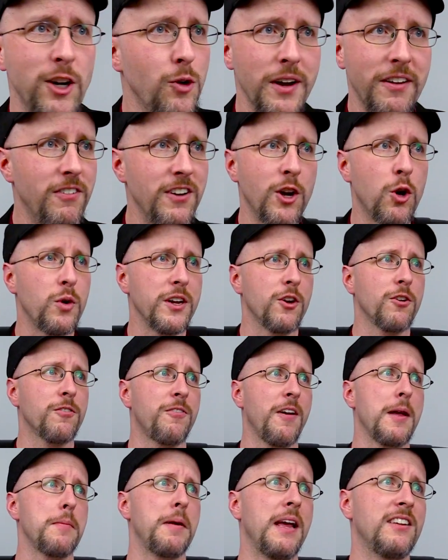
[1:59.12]
I don't even know what your
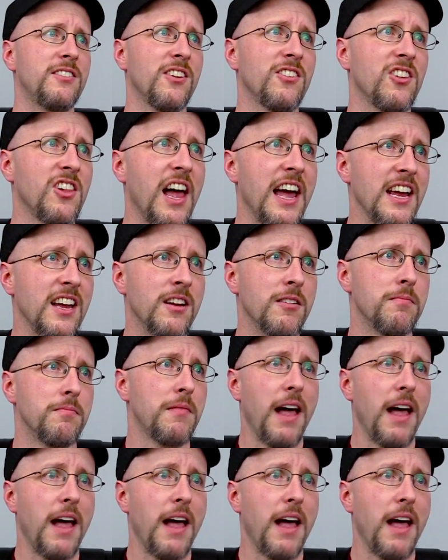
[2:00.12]
fan base is like.